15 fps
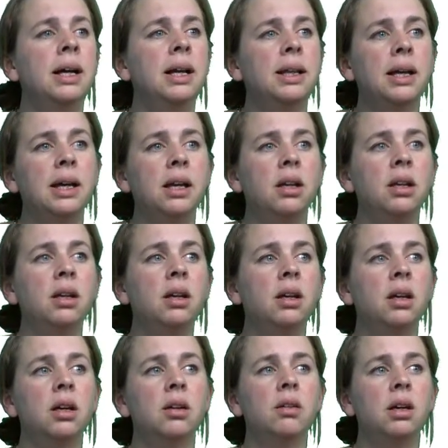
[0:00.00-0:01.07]
then
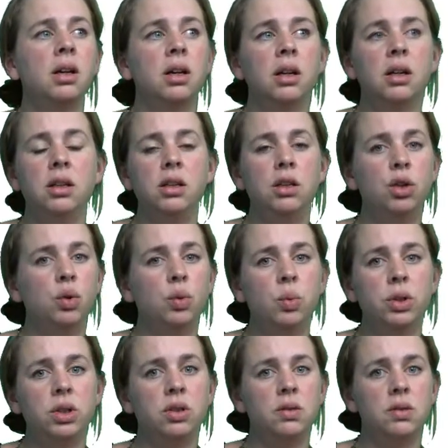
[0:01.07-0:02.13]
you
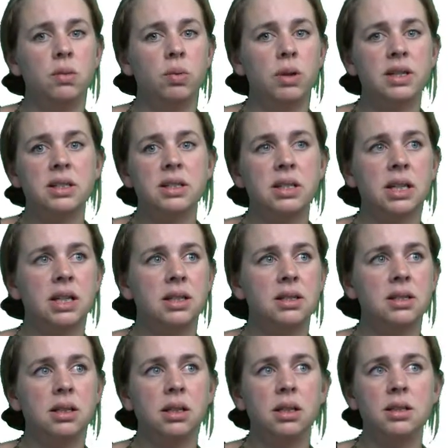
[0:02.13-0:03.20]
would use the present tense
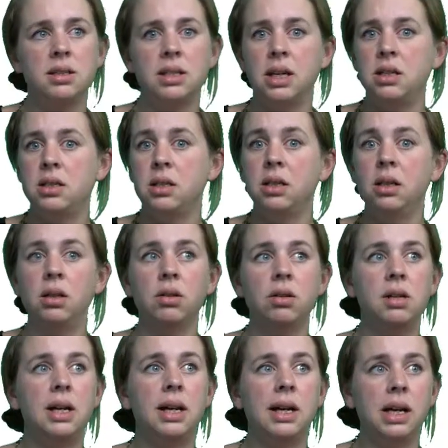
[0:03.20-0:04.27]
in stating your
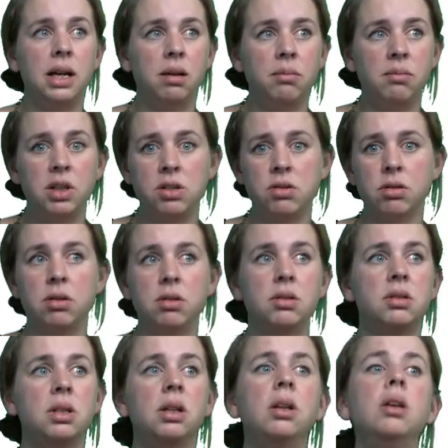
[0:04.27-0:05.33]
name,
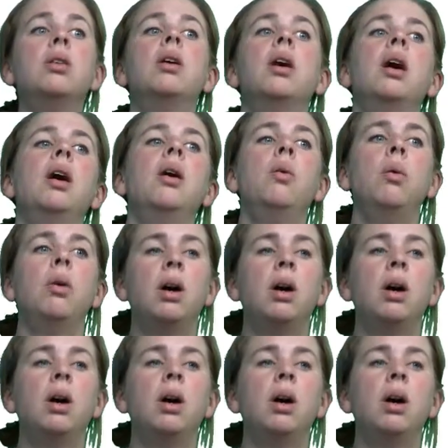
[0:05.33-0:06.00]
introducing your